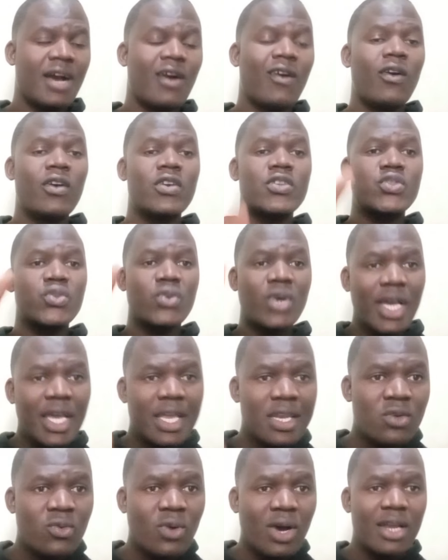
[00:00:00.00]
or to
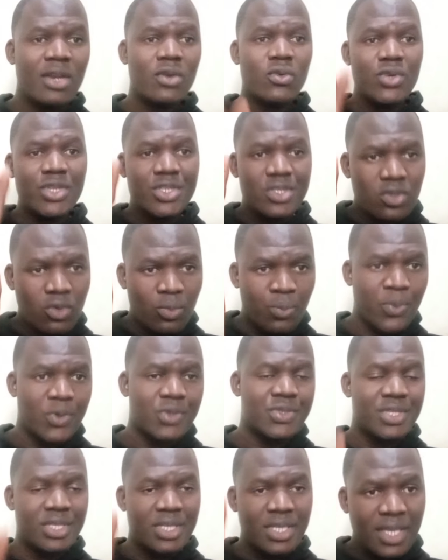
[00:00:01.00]
anyone who is
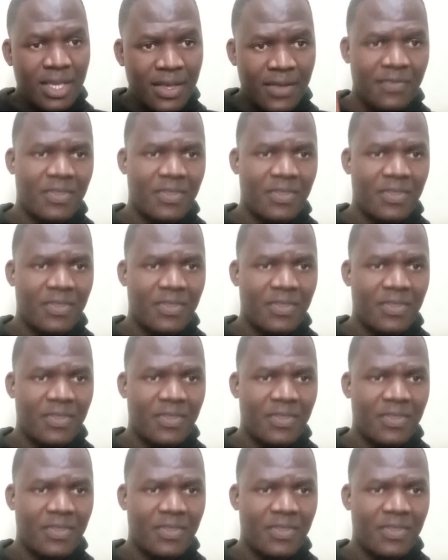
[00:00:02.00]
opposing